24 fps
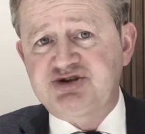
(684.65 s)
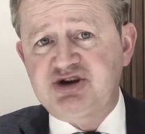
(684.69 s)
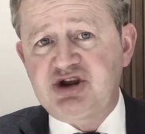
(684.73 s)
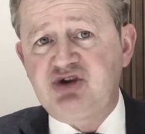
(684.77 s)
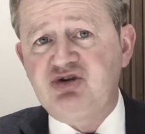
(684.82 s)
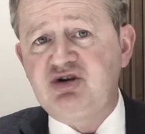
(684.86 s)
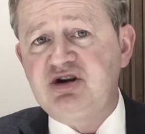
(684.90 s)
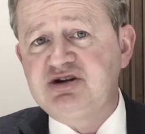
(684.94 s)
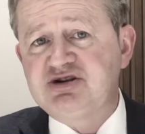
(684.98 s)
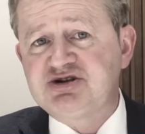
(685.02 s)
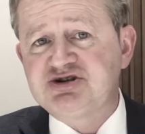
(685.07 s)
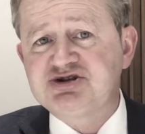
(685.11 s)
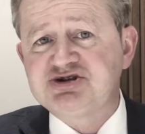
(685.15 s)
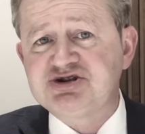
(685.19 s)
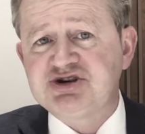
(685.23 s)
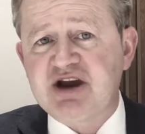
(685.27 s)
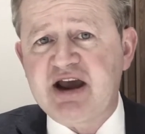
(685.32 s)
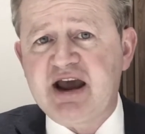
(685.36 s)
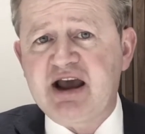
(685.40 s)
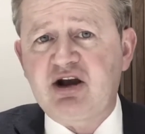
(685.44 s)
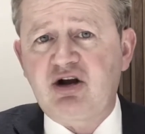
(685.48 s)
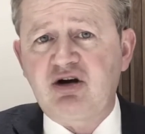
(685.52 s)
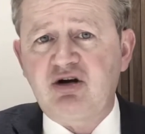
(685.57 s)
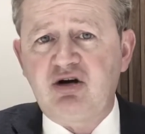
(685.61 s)
So you need to
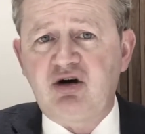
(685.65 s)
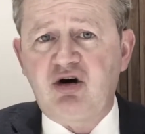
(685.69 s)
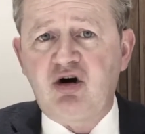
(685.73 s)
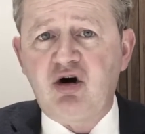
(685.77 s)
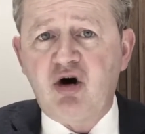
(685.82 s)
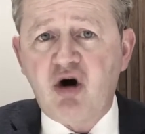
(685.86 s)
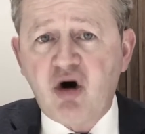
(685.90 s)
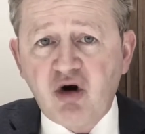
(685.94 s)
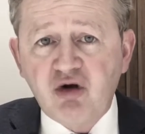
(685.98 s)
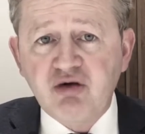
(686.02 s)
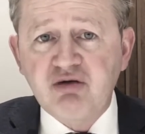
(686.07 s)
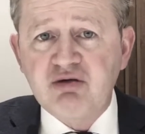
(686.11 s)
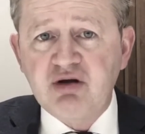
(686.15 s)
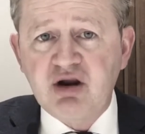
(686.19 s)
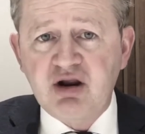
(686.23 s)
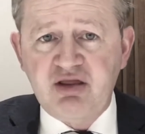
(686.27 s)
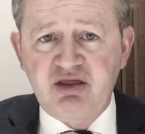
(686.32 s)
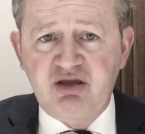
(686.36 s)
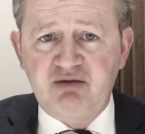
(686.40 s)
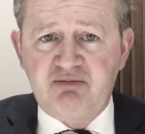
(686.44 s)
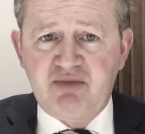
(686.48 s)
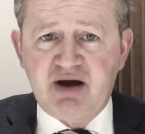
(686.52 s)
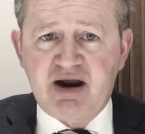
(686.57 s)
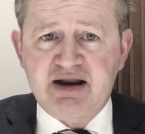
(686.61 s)
check on
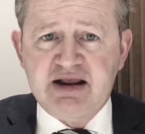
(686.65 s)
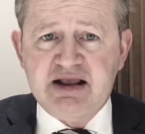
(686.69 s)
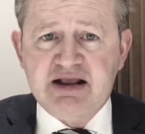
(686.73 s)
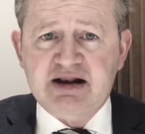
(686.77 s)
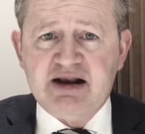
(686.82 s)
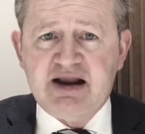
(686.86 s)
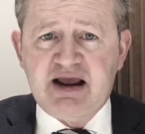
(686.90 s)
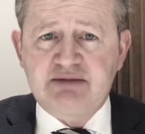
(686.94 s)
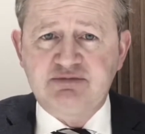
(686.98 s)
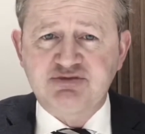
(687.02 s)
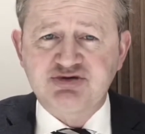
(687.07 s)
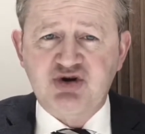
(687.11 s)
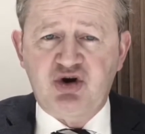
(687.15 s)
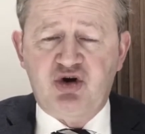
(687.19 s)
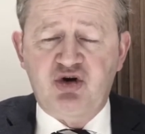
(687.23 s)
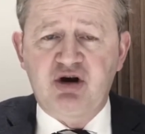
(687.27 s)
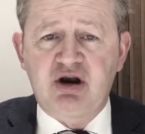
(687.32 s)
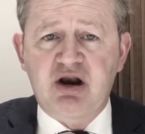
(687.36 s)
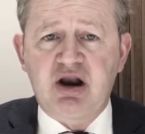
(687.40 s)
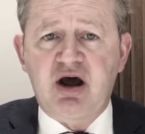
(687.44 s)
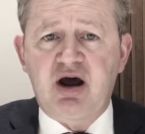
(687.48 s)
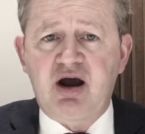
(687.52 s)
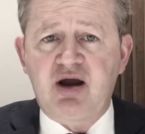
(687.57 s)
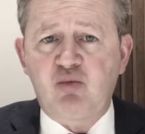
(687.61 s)
the money claims
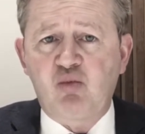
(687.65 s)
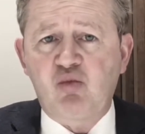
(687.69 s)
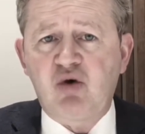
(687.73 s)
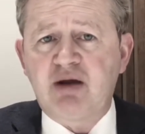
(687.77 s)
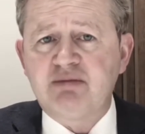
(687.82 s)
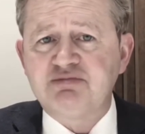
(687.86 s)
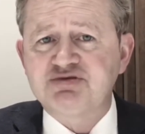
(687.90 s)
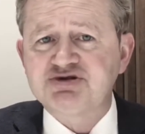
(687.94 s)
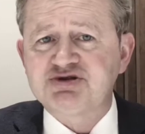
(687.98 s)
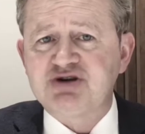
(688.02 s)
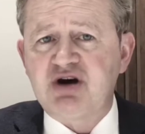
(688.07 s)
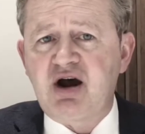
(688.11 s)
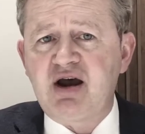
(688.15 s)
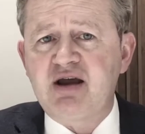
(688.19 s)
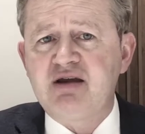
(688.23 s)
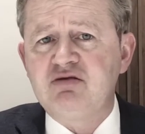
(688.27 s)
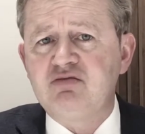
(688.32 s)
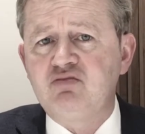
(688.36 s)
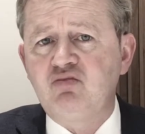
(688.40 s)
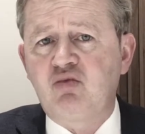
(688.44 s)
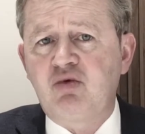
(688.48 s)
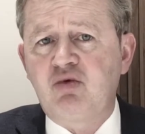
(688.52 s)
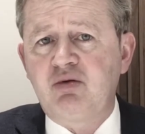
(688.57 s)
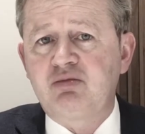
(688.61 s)
online website
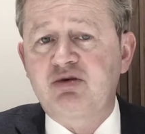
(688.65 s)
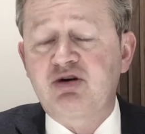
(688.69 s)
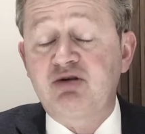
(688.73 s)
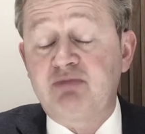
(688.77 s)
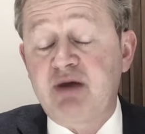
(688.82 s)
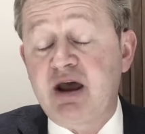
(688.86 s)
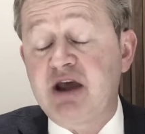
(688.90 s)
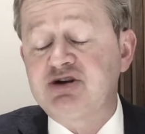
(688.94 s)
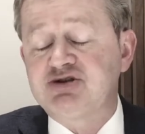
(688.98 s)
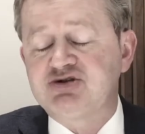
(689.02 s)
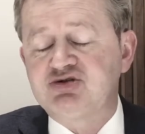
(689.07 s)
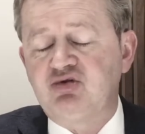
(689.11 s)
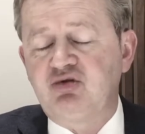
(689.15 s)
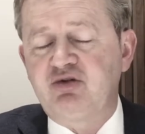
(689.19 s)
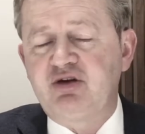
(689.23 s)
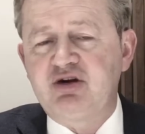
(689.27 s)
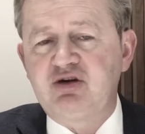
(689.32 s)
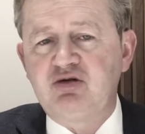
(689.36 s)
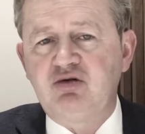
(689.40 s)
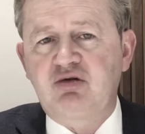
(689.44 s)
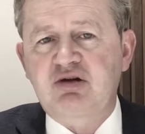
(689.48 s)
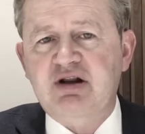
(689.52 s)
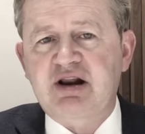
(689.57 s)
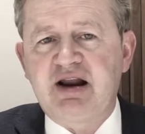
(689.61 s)
to make sure
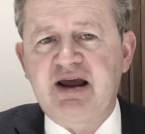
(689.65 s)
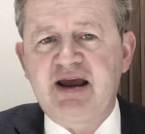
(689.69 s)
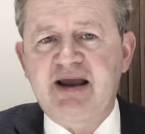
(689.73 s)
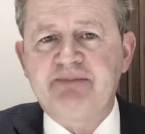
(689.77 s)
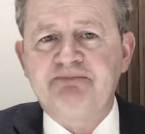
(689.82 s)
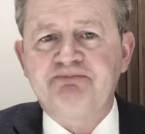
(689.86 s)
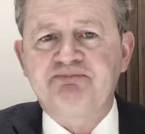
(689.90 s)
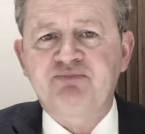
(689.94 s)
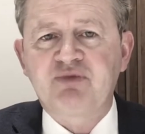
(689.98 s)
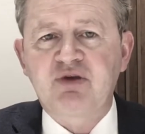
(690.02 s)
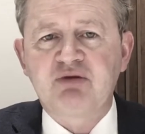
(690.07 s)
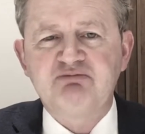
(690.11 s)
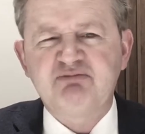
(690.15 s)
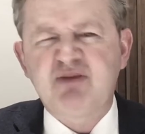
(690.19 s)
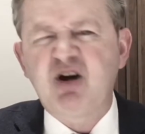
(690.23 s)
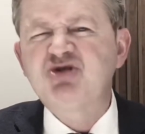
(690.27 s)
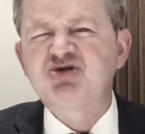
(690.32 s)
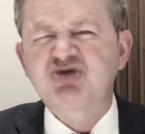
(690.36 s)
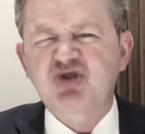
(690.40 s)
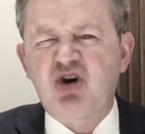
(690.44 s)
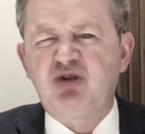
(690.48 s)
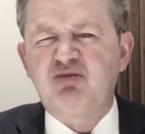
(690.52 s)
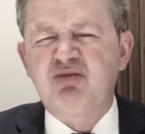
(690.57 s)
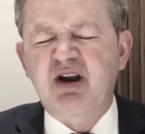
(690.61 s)
that your claim,
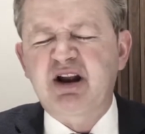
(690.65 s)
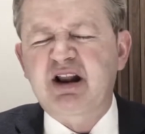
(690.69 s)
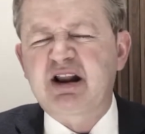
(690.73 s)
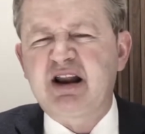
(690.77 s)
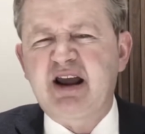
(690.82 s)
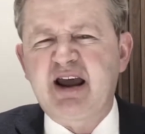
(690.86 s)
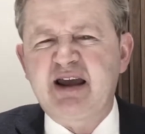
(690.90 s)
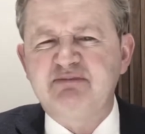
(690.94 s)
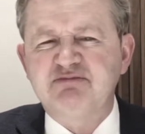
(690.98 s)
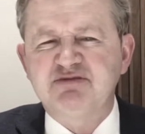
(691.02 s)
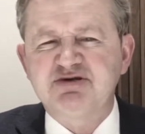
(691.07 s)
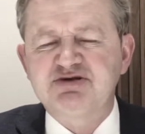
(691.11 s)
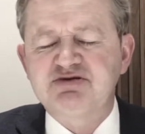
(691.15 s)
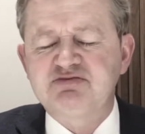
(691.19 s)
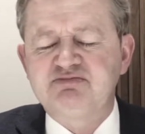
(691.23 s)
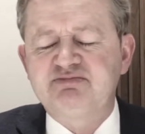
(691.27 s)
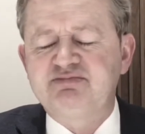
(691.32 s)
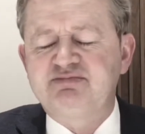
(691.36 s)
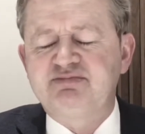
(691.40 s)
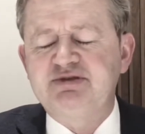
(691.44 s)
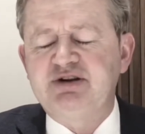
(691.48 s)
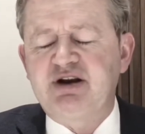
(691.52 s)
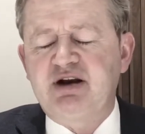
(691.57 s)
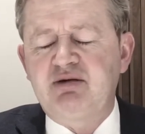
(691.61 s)
most common claims,
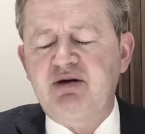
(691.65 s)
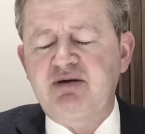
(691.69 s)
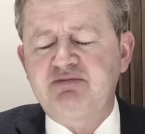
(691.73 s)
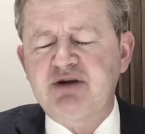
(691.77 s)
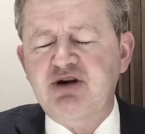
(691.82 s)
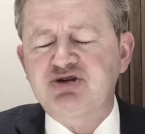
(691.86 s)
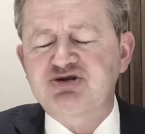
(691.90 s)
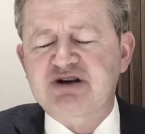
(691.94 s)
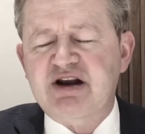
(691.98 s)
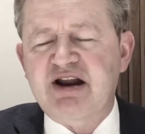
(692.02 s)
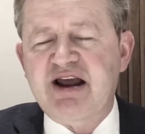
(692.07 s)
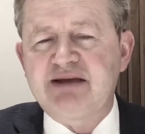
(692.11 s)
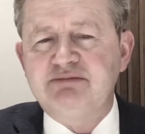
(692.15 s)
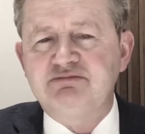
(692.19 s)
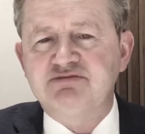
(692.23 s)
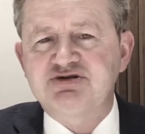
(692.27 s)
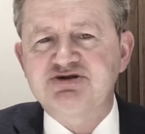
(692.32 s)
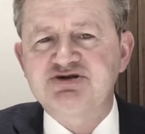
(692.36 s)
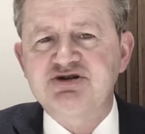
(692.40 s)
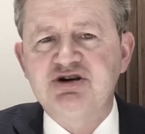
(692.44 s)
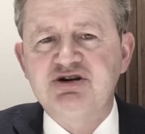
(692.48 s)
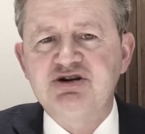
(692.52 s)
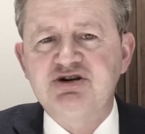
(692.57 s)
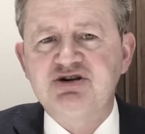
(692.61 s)
you know, most
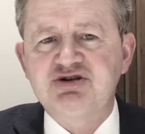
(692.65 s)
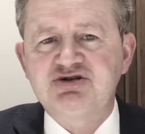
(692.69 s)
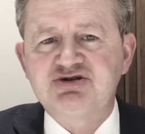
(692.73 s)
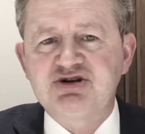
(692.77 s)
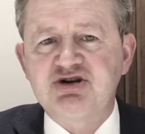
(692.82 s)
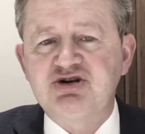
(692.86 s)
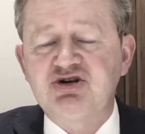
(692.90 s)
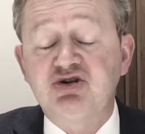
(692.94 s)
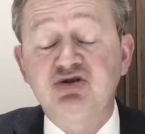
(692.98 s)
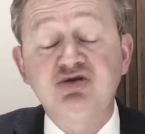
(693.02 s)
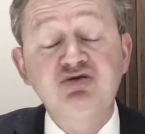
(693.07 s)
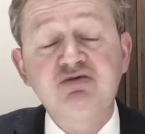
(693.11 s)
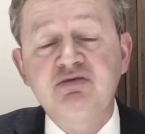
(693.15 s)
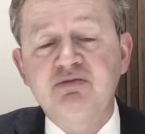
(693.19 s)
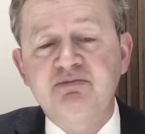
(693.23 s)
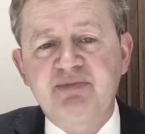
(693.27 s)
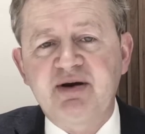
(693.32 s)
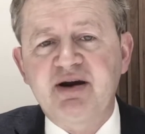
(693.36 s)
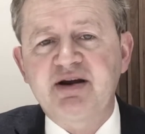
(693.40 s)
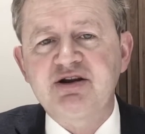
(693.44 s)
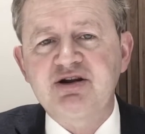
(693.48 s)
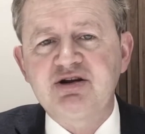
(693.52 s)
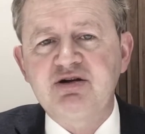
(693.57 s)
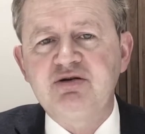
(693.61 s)
claims do,
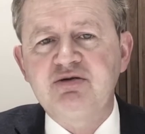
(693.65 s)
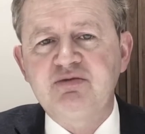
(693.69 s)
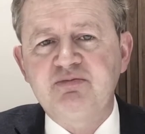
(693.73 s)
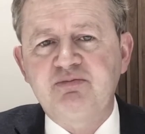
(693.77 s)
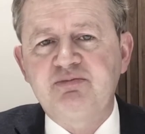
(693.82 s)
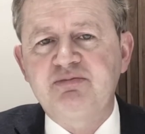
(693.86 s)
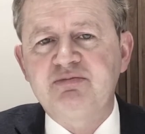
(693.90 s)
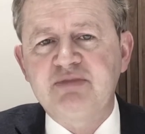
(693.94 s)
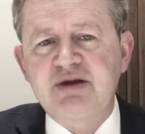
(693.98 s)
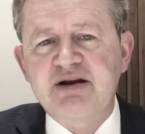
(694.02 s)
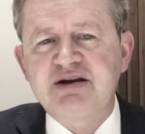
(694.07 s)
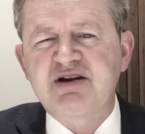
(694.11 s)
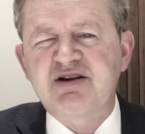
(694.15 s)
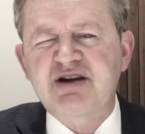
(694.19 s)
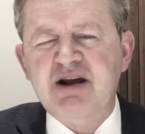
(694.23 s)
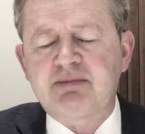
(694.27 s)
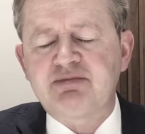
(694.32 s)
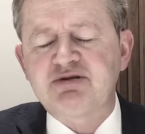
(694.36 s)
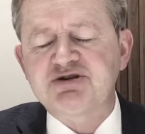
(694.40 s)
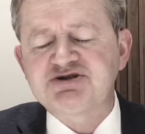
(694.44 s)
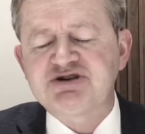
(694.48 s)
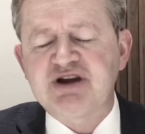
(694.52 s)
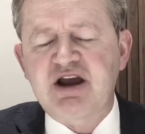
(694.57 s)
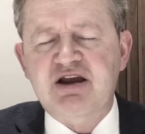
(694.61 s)
but you need to
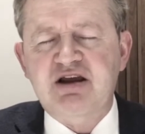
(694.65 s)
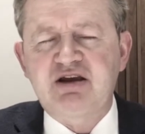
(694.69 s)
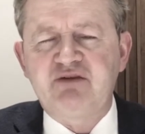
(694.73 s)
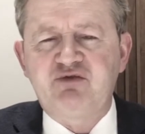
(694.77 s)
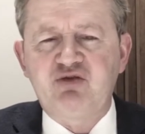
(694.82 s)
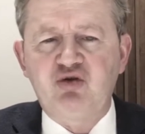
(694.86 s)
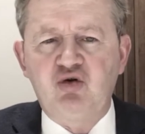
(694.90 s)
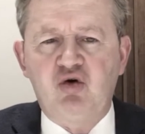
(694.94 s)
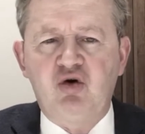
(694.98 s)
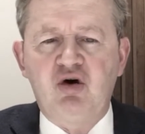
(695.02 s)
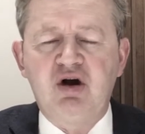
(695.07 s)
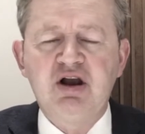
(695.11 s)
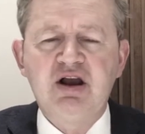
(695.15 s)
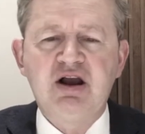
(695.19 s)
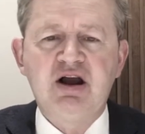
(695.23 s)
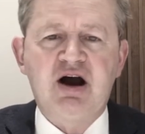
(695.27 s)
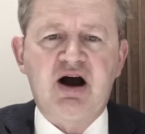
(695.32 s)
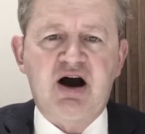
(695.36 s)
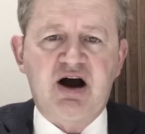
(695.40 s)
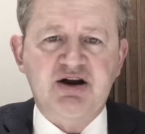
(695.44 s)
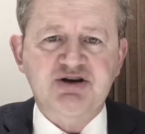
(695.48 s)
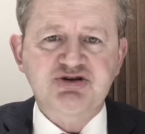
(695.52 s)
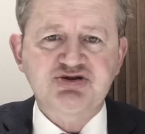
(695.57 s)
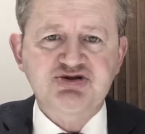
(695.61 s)
double check if you're
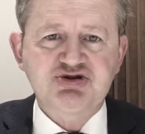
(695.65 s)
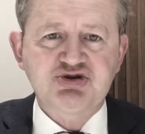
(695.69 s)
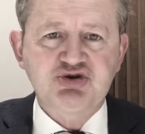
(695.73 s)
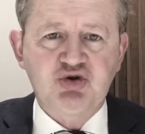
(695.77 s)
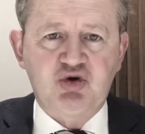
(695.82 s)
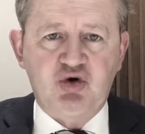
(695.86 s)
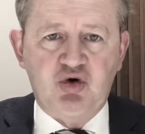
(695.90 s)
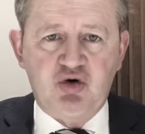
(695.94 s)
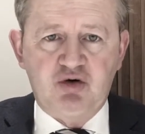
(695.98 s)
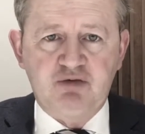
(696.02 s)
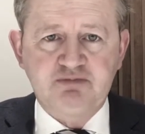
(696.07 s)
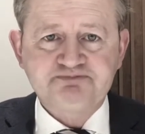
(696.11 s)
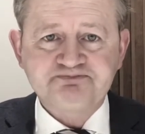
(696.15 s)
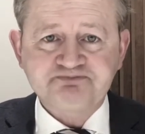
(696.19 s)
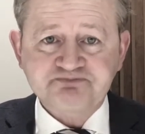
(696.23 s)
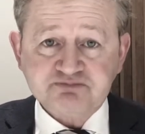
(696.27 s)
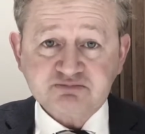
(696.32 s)
unsure.